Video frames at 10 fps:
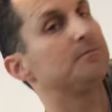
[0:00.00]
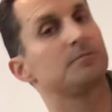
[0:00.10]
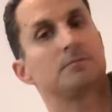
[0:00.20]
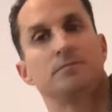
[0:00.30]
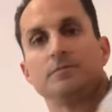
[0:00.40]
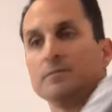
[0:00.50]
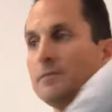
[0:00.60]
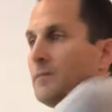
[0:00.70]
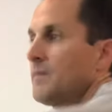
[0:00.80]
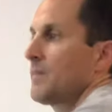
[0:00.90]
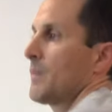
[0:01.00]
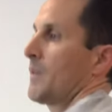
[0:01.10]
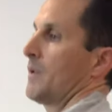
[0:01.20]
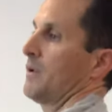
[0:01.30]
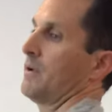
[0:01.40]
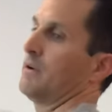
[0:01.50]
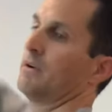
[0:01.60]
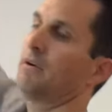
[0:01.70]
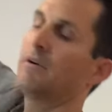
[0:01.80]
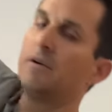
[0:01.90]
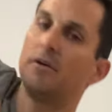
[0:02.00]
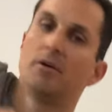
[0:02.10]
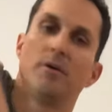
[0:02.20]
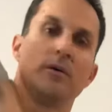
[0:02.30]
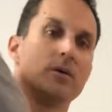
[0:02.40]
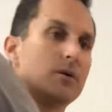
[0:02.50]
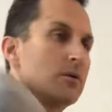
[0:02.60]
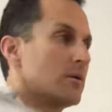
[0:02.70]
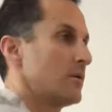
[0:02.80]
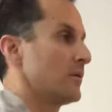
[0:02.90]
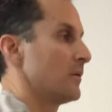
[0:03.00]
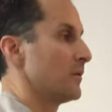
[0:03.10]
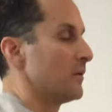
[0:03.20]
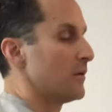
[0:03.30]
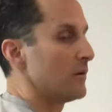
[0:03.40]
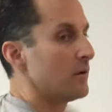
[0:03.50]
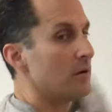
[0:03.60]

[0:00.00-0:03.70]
(silence)